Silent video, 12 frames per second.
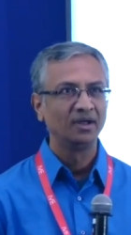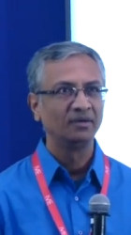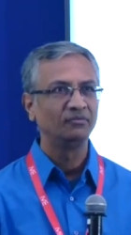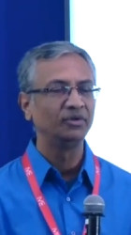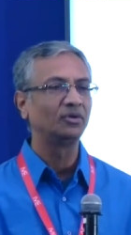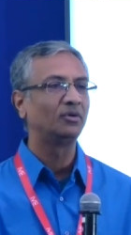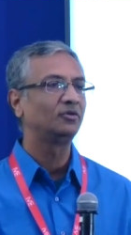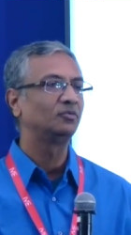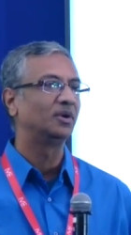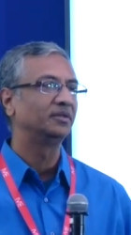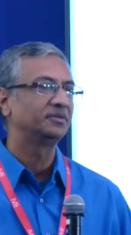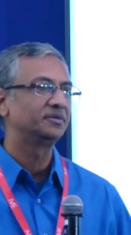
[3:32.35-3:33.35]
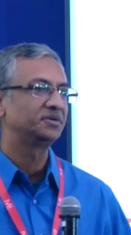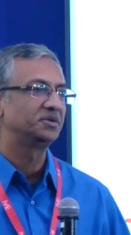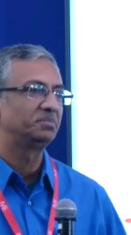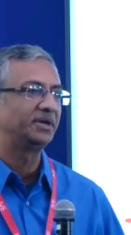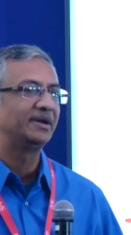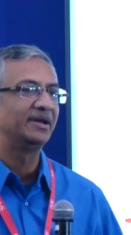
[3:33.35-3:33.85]
without sponsorship,
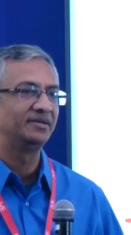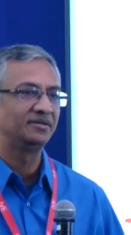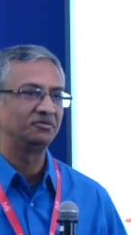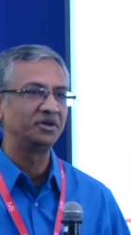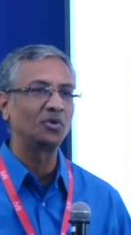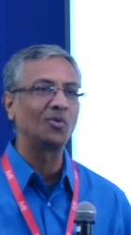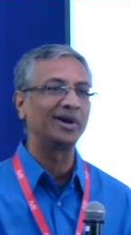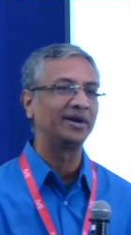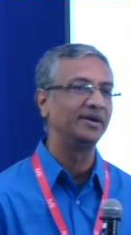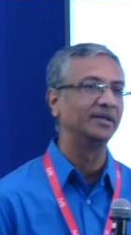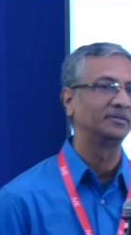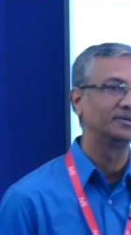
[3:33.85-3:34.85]
it dies a very quiet death.